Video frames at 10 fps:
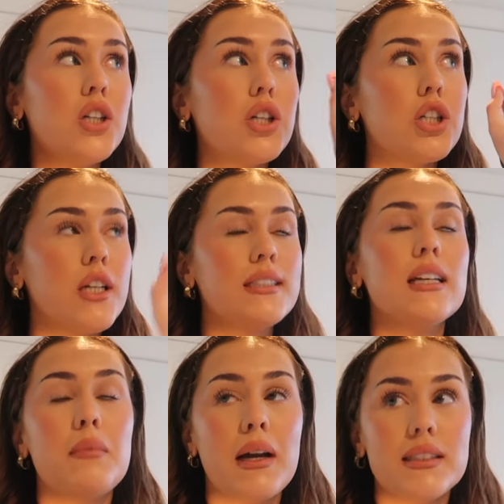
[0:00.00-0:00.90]

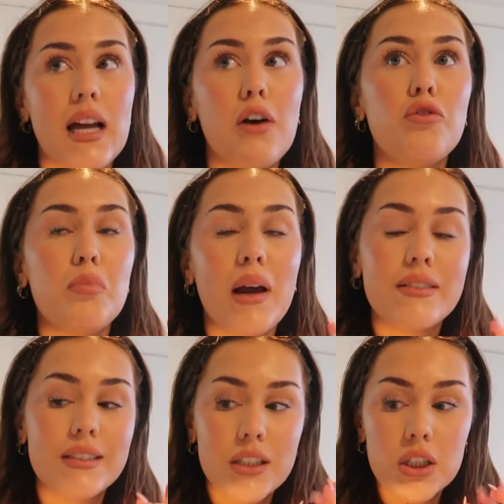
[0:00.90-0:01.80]
Shitting myself, but
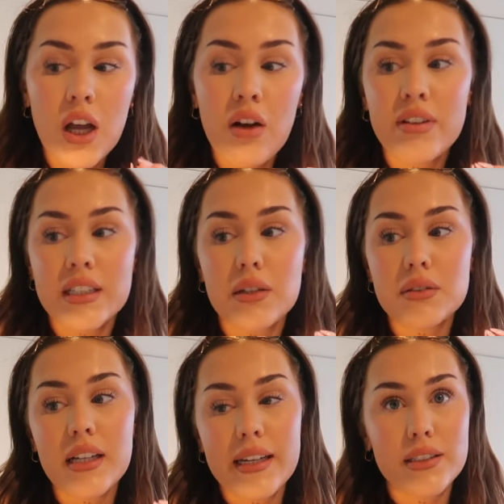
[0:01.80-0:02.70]
I've seen a lot of
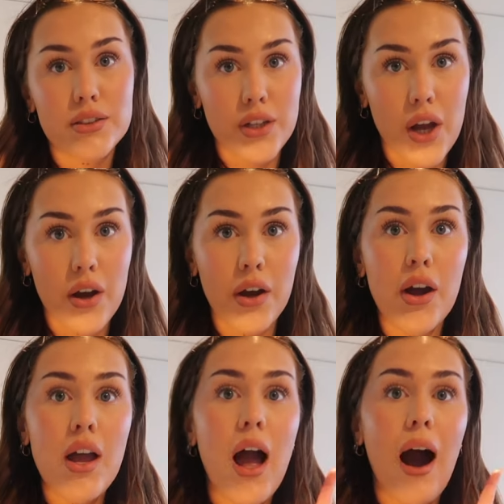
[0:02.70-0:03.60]
videos saying it doesn't hurt.